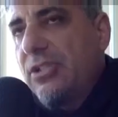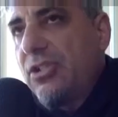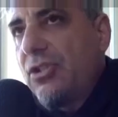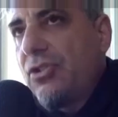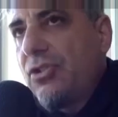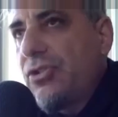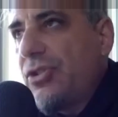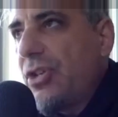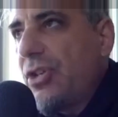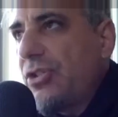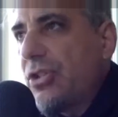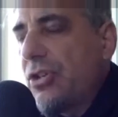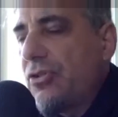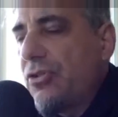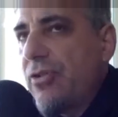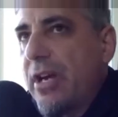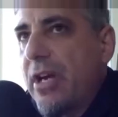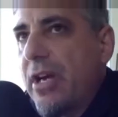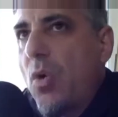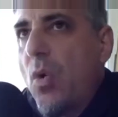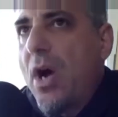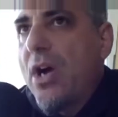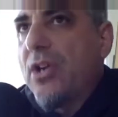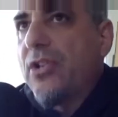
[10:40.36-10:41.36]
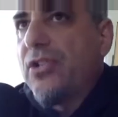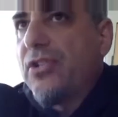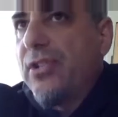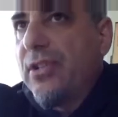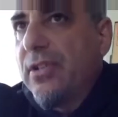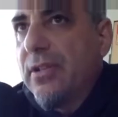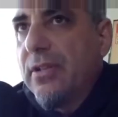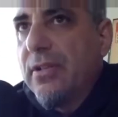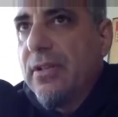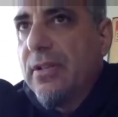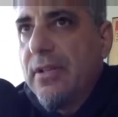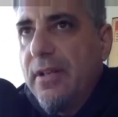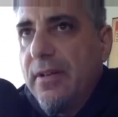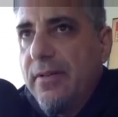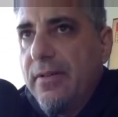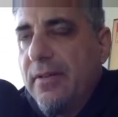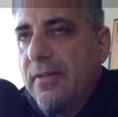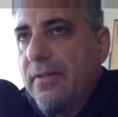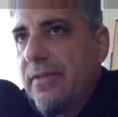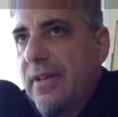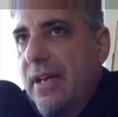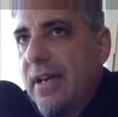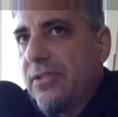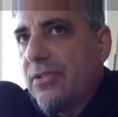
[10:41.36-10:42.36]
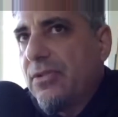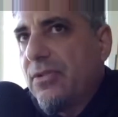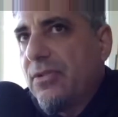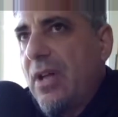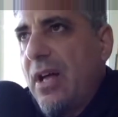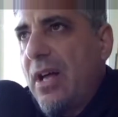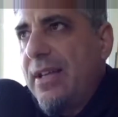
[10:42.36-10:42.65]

such a great question, Fazil.